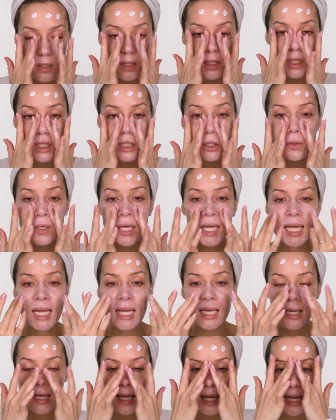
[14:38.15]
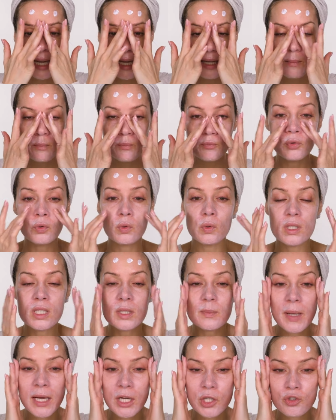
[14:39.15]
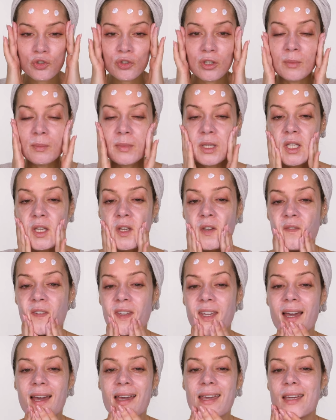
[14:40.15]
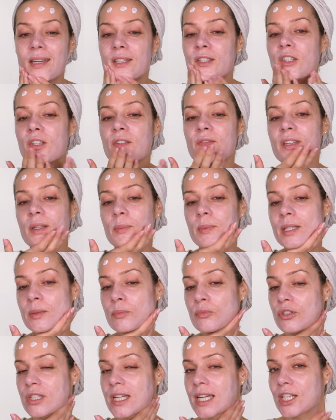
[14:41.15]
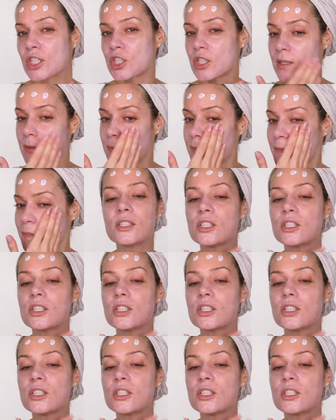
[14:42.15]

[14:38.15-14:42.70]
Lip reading: So you're getting a broad spectrum UVA and UVB protection.